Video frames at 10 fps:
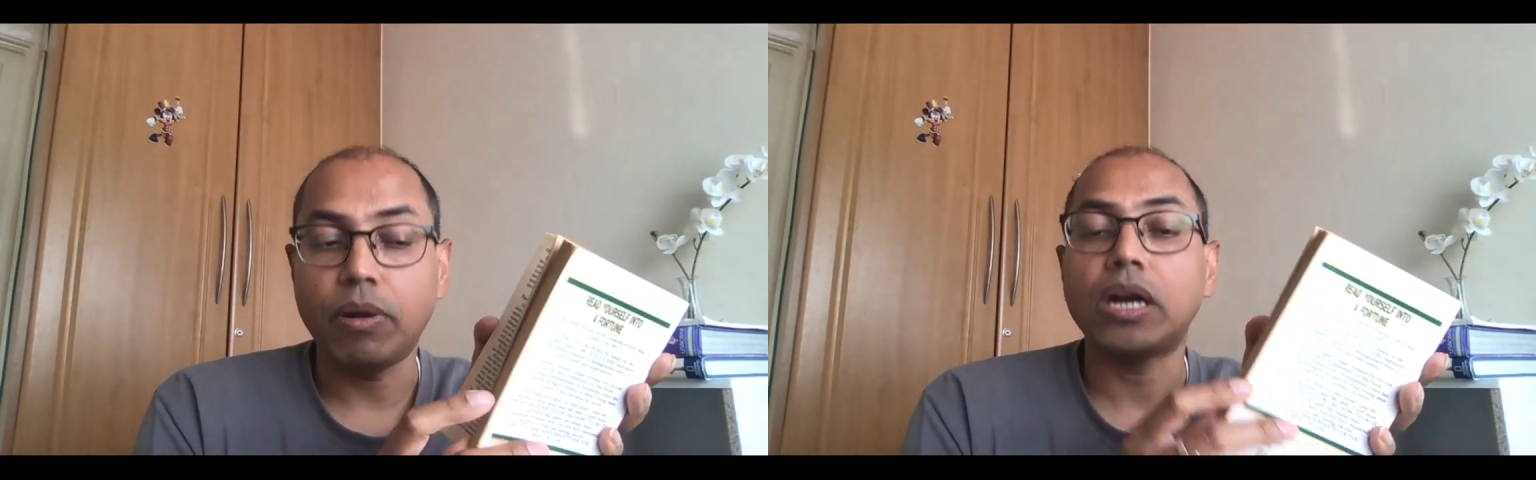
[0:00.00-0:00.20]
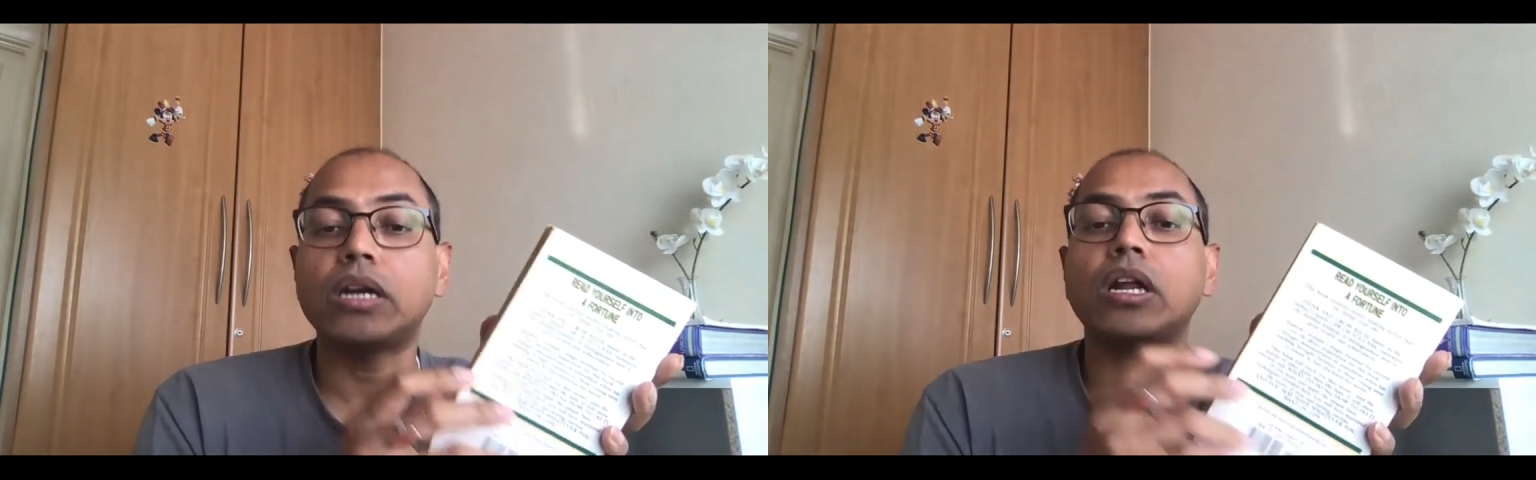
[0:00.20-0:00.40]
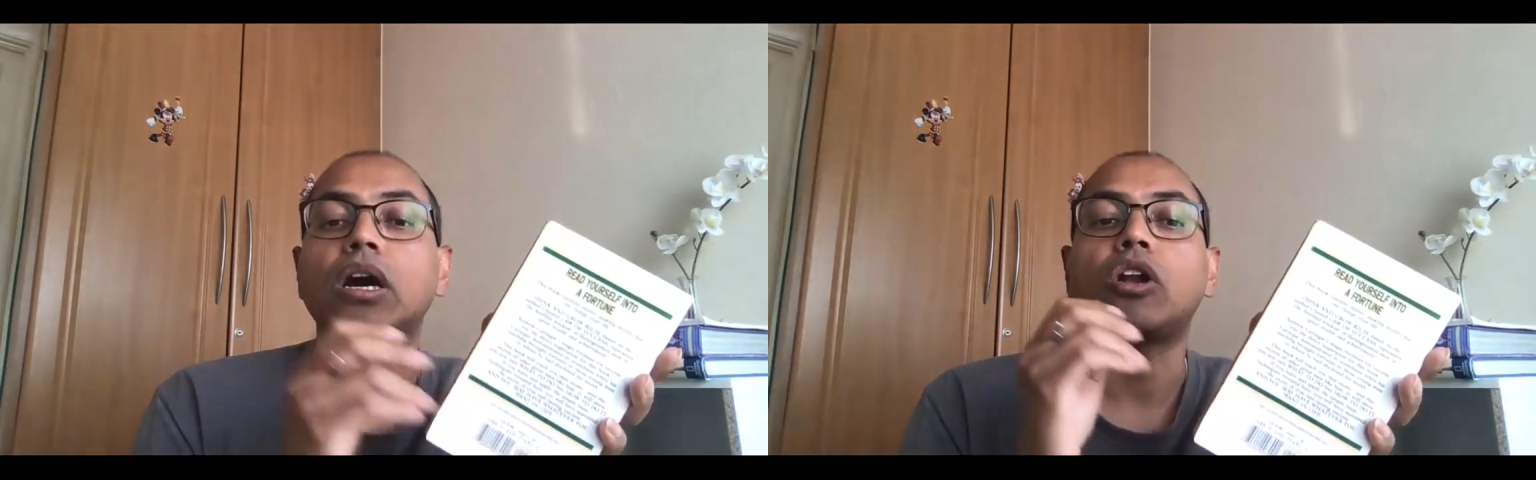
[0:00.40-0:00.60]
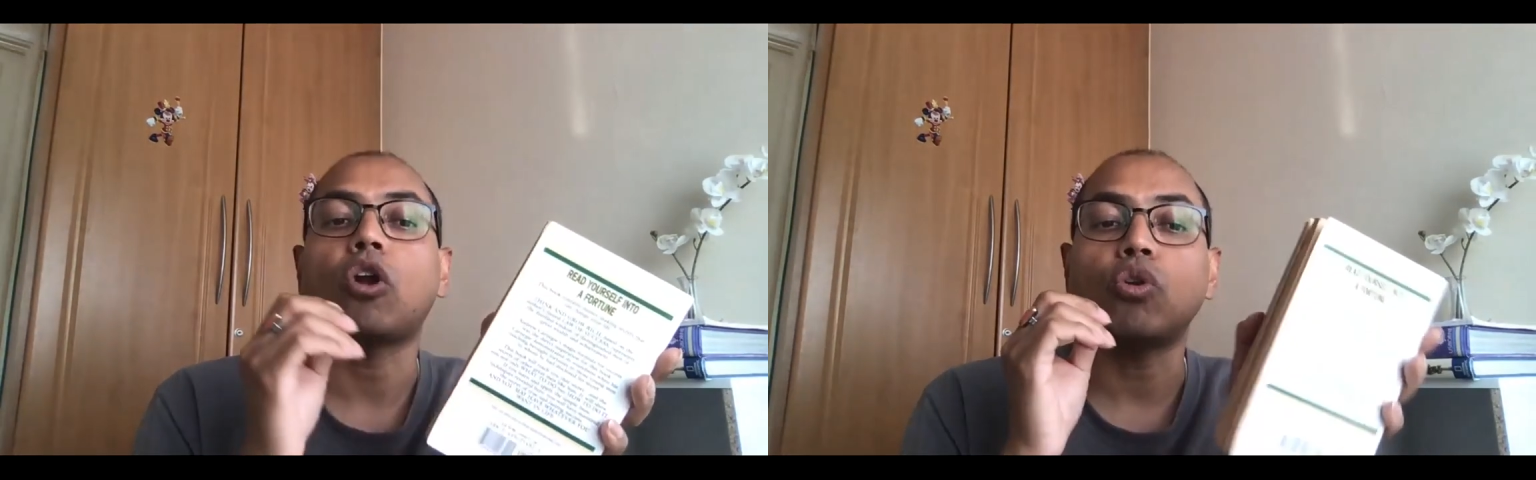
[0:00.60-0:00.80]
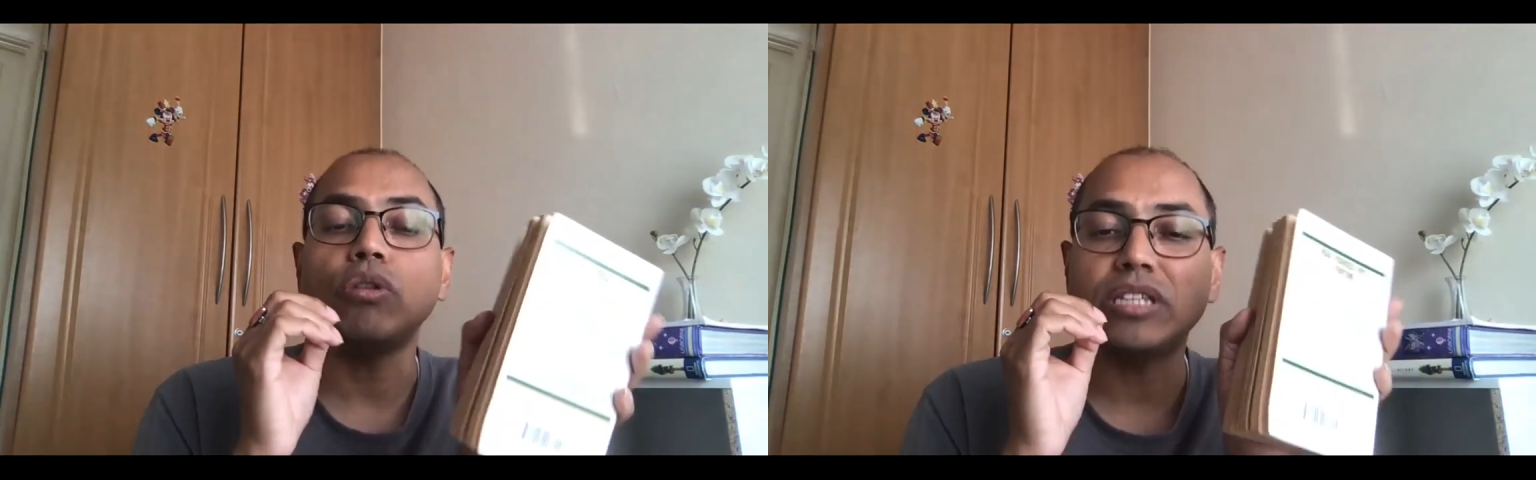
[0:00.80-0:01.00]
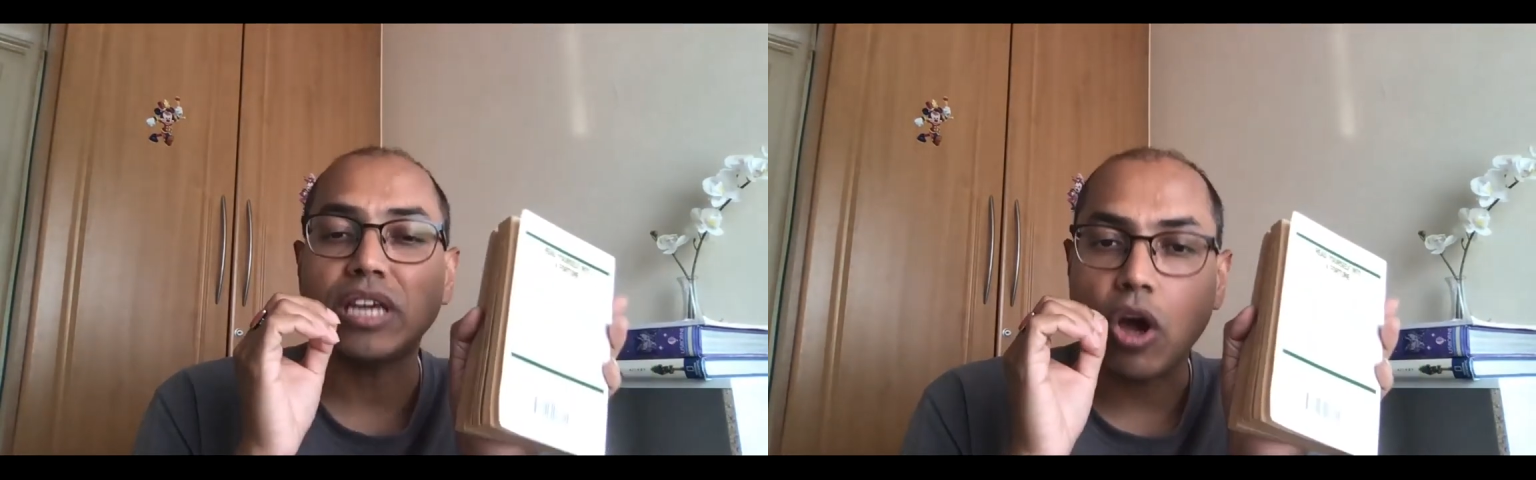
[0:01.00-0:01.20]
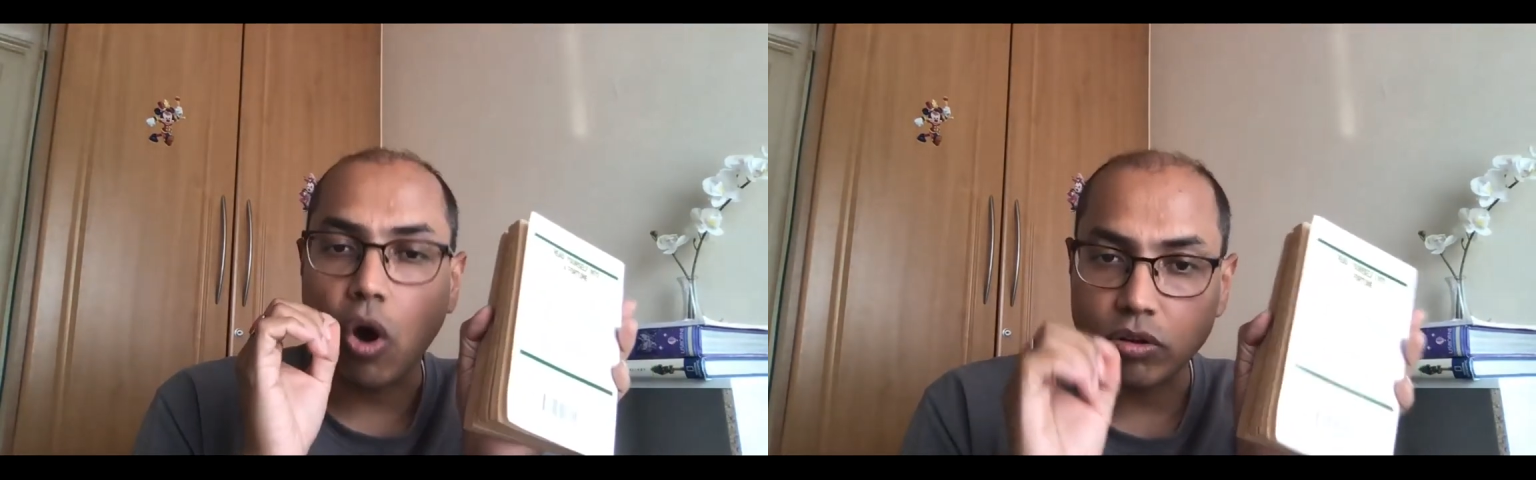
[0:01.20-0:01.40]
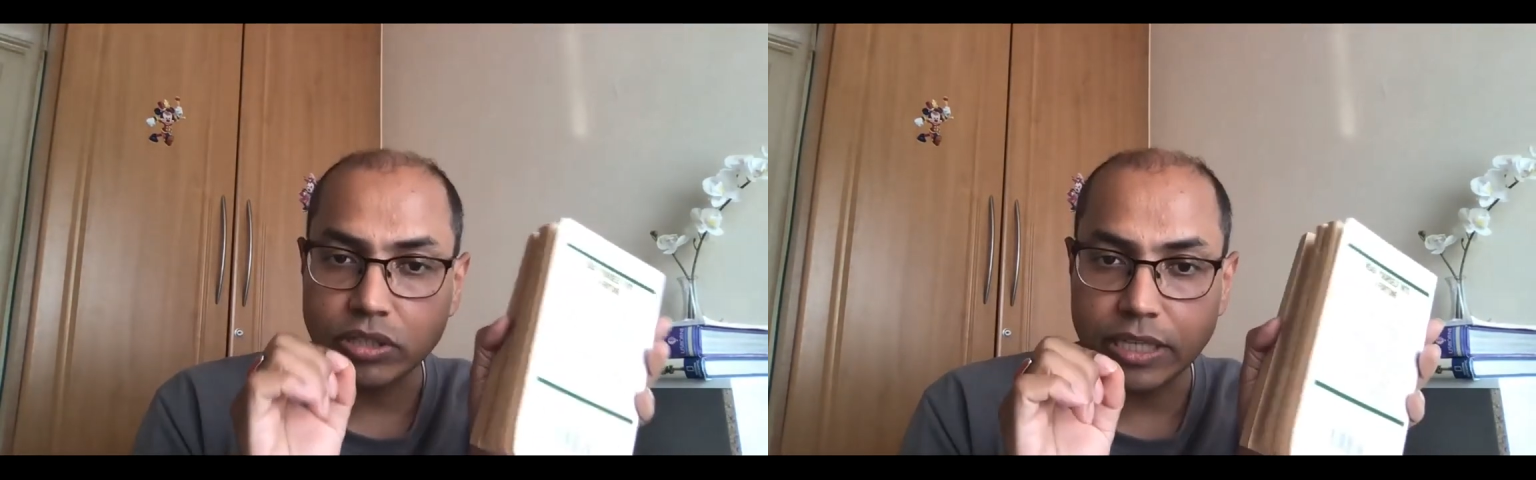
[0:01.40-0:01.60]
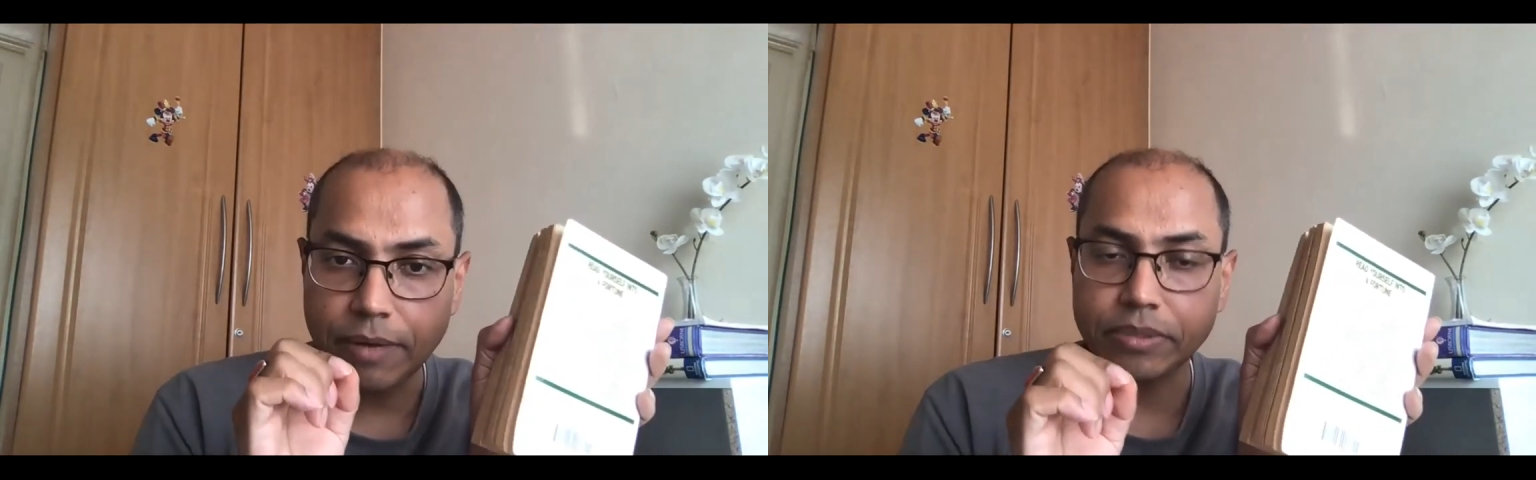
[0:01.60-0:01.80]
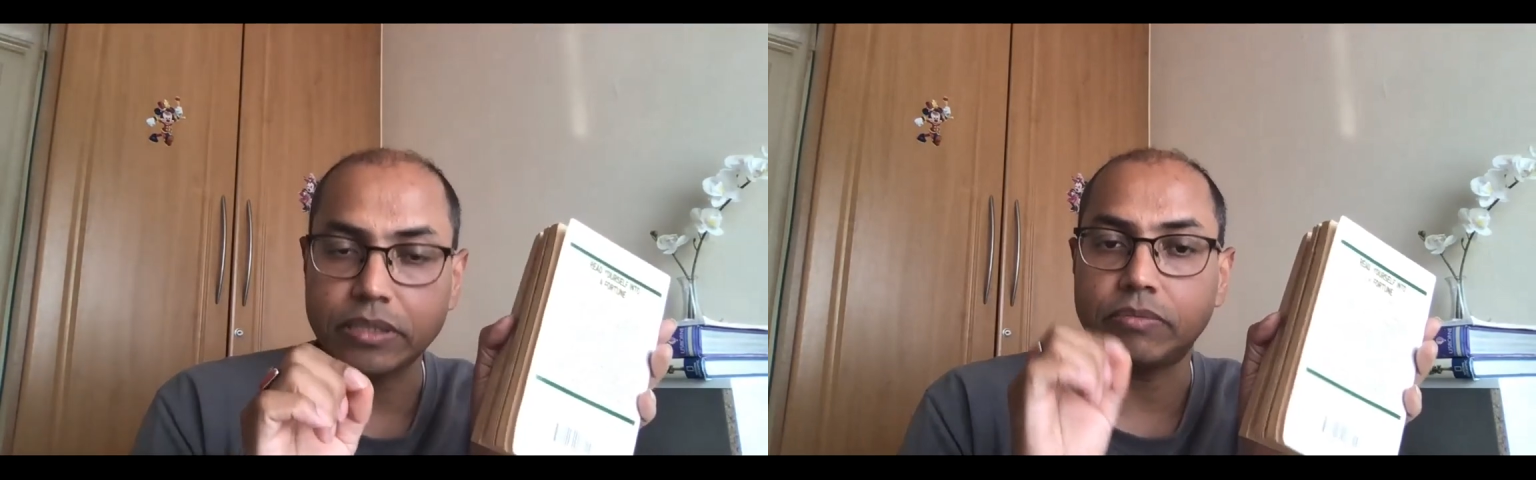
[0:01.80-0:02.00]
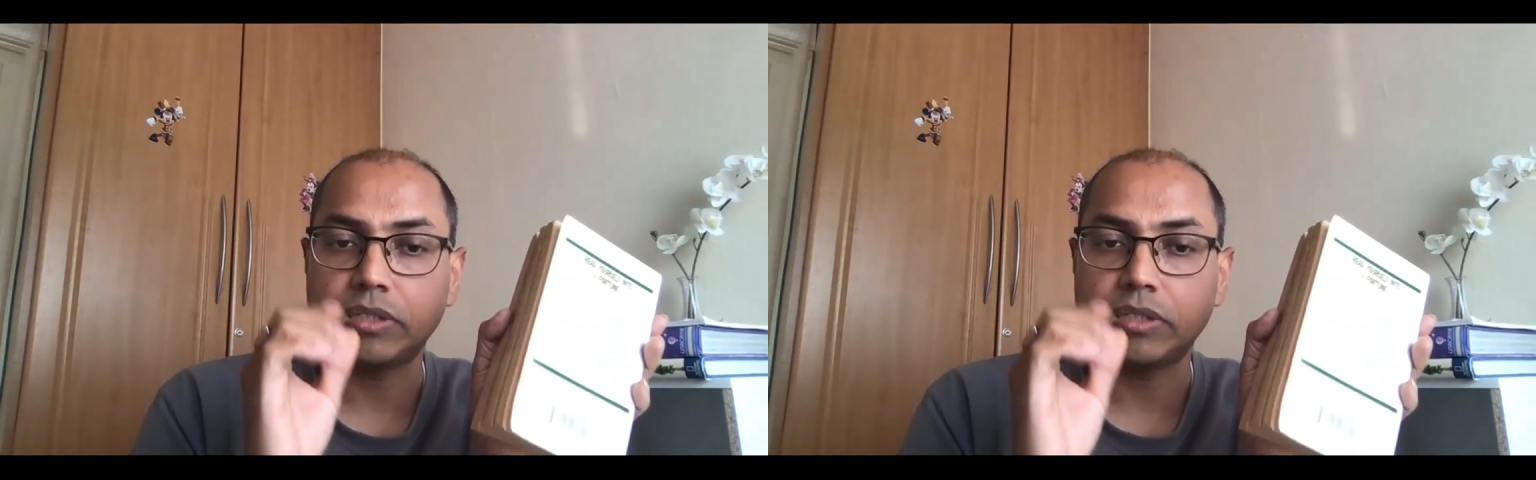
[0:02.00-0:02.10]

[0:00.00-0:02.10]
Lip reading: but not only the concepts,